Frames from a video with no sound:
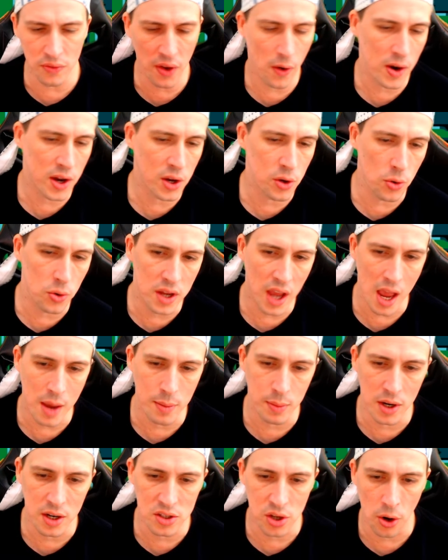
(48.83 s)
good game in
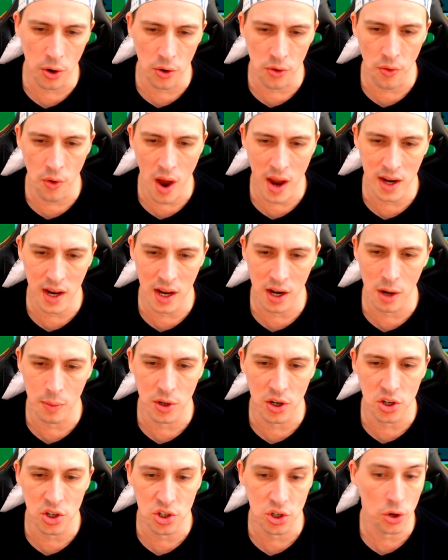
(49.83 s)
its own right, and I'm going
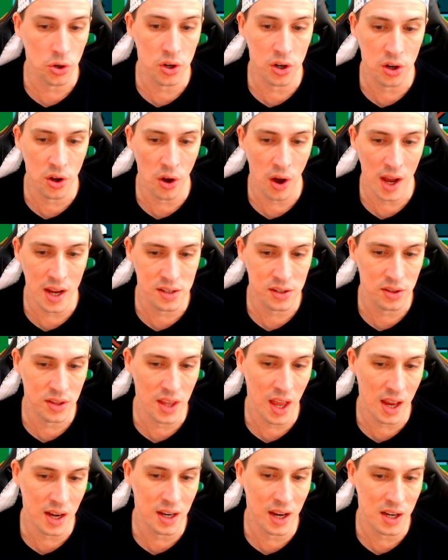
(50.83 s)
to show you guys the
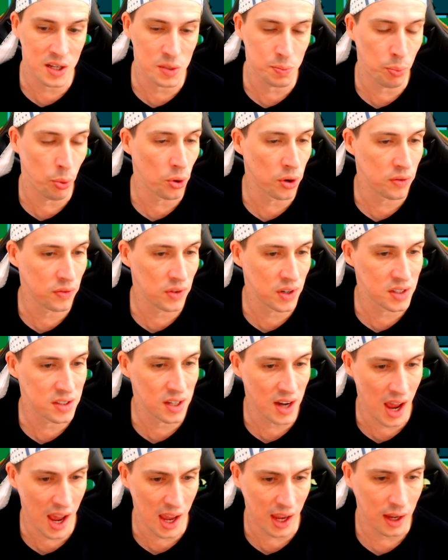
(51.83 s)
NES port of it
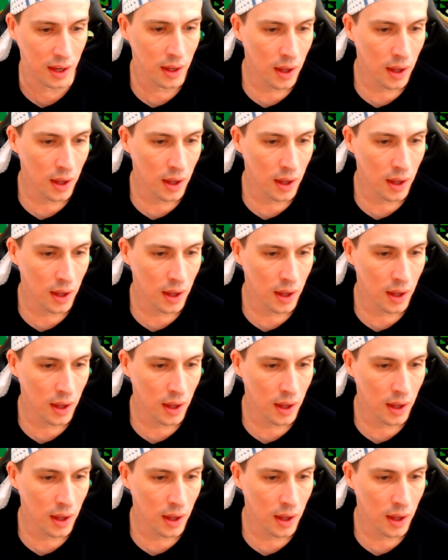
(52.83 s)
today.